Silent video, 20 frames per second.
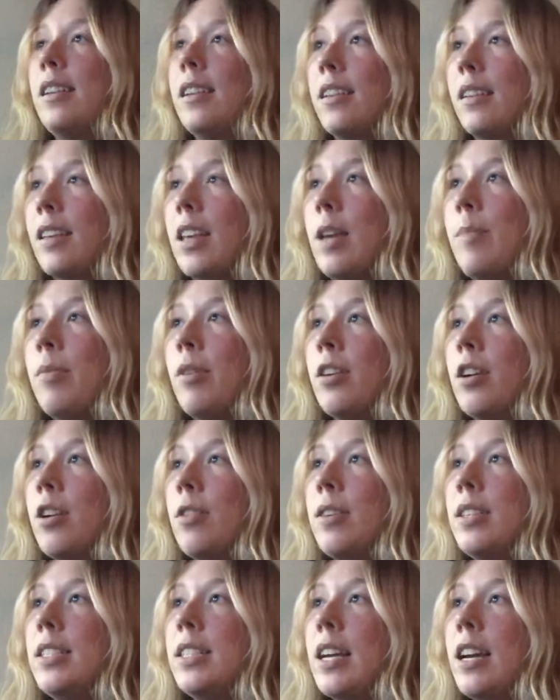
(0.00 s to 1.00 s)
Keep on
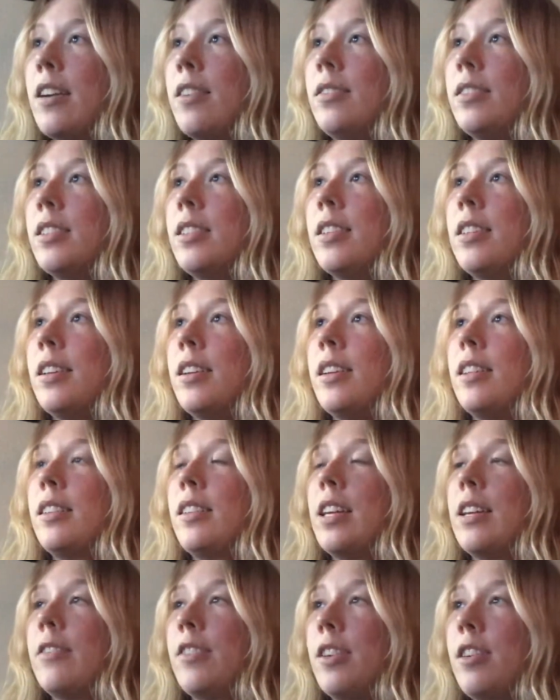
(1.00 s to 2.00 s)
going down to
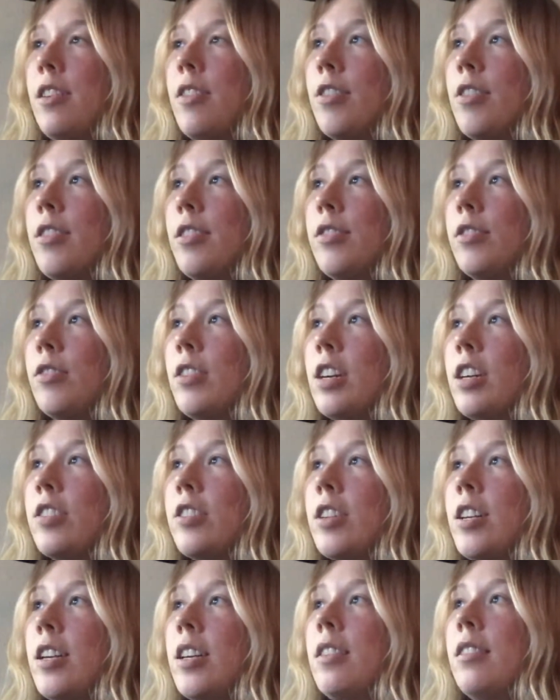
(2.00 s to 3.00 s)
giving another
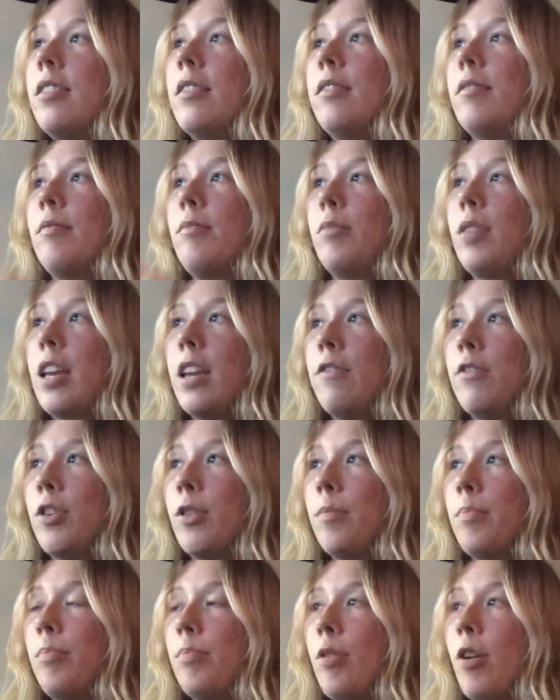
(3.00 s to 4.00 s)
instruction, give your
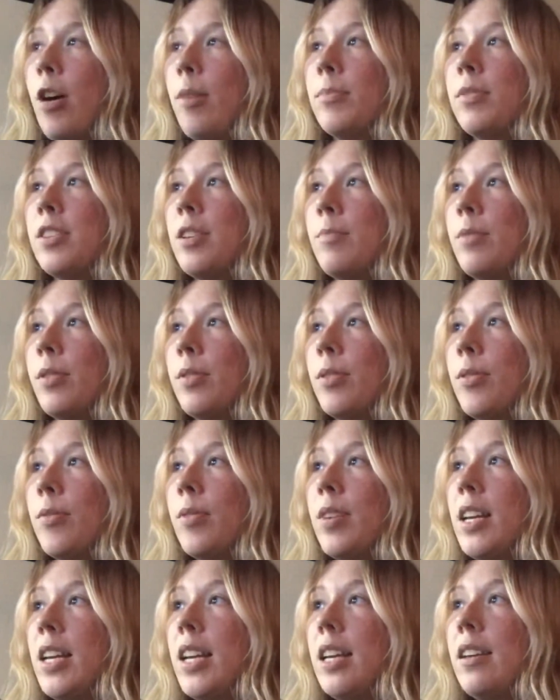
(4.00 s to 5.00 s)
prompt number
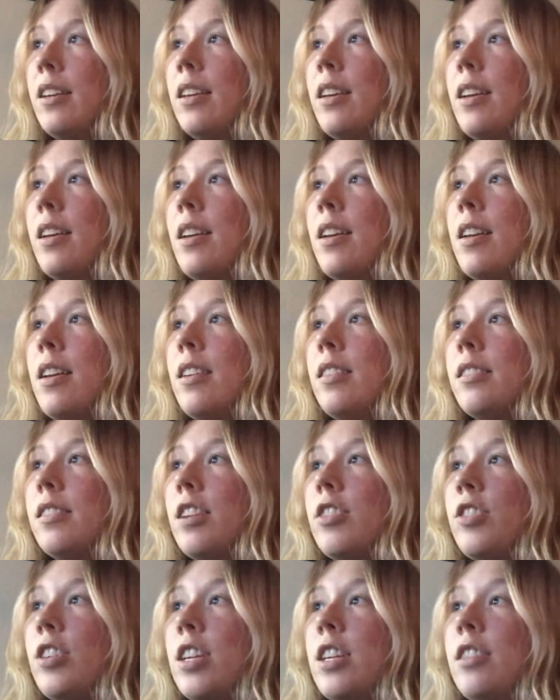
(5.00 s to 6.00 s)
3,
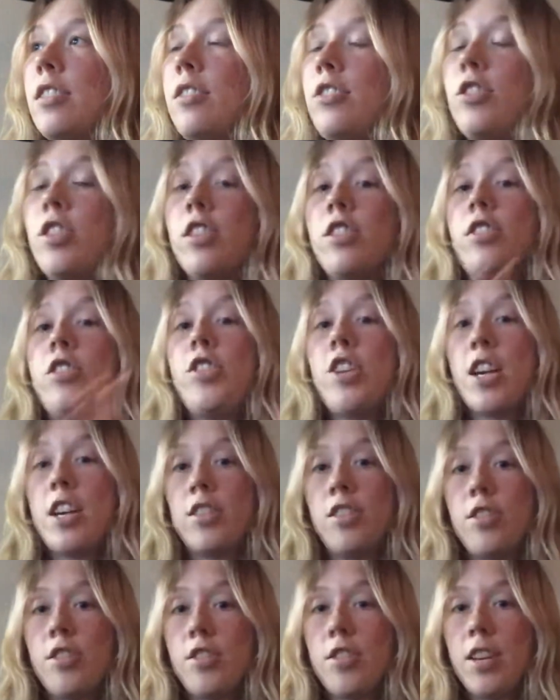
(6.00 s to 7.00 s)
such as just
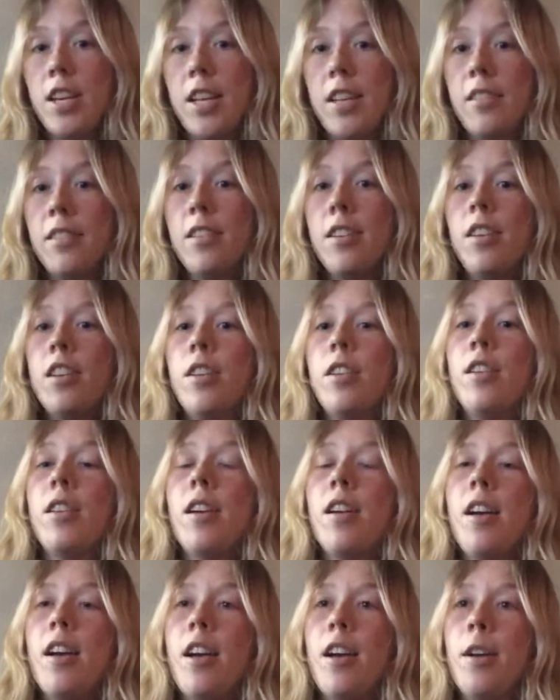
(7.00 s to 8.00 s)
gesturing.
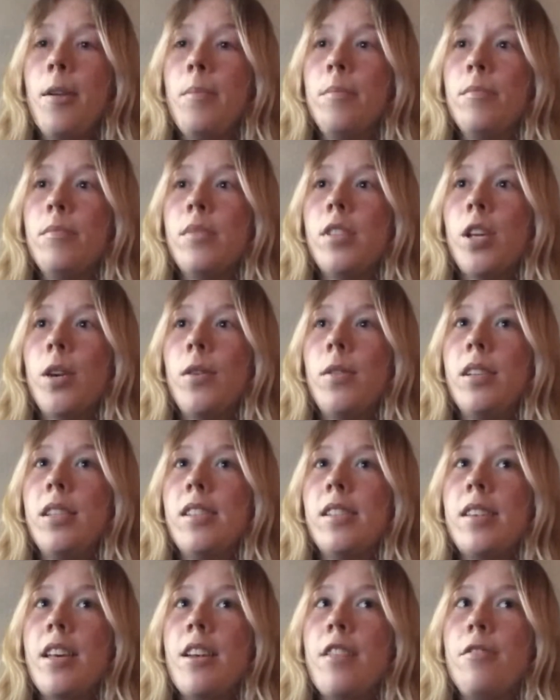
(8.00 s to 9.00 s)
So
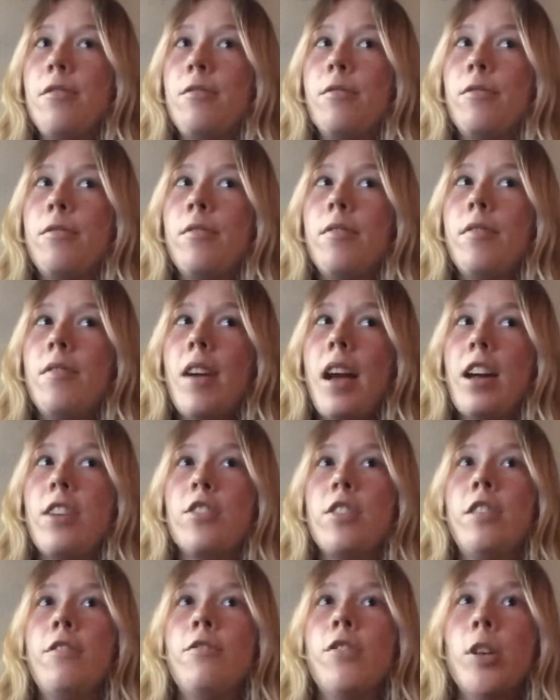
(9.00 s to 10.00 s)
instead of
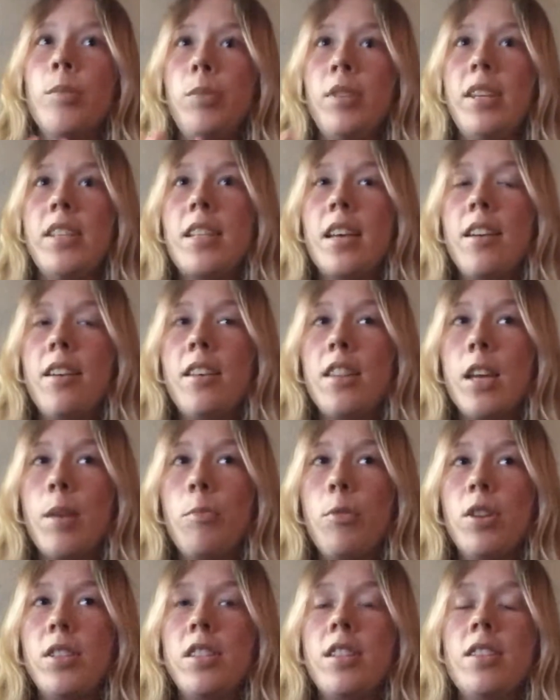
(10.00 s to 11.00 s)
actually verbally telling them
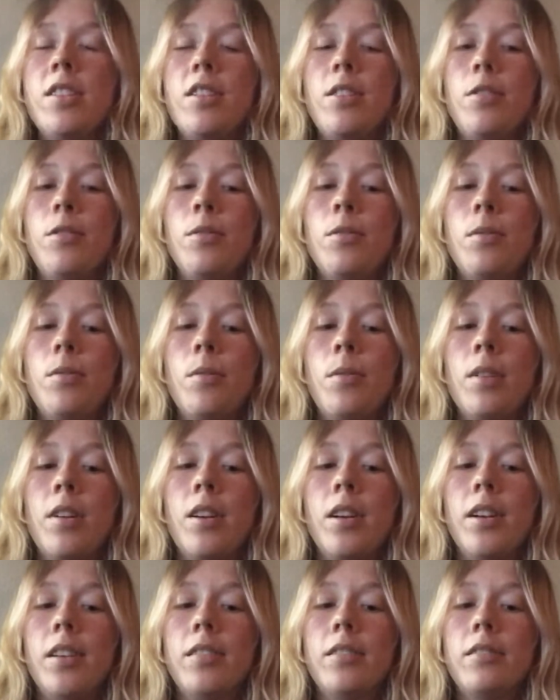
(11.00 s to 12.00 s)
what to do
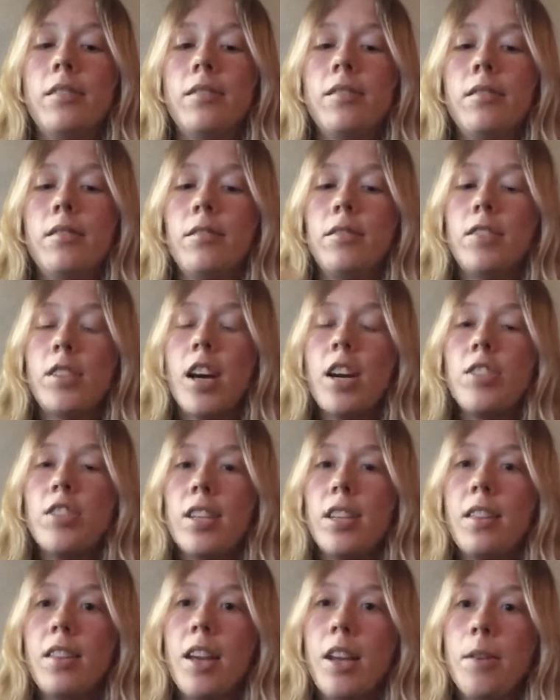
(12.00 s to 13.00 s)
or
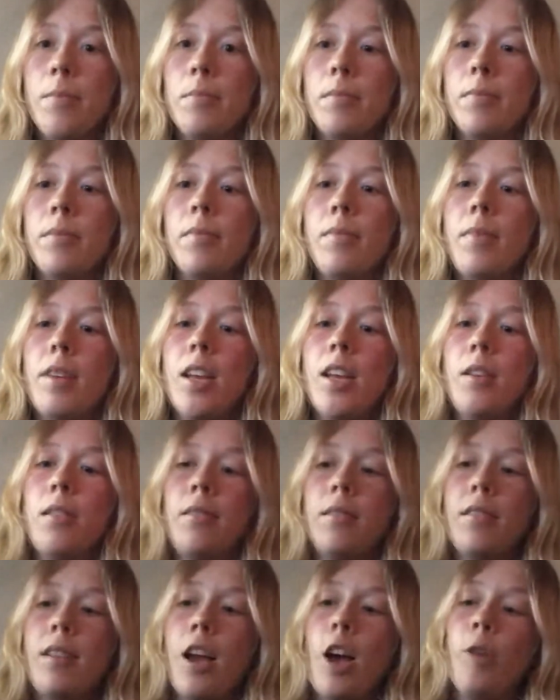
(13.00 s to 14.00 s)
touching them and
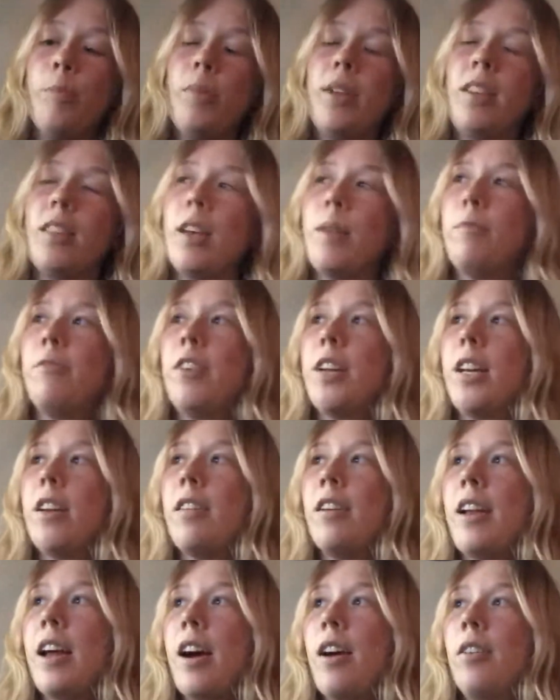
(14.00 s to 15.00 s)
helping them figure
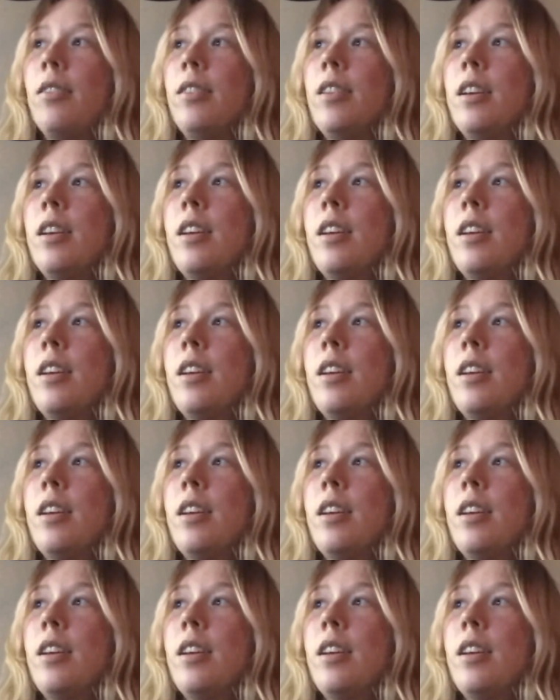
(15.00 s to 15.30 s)
it out,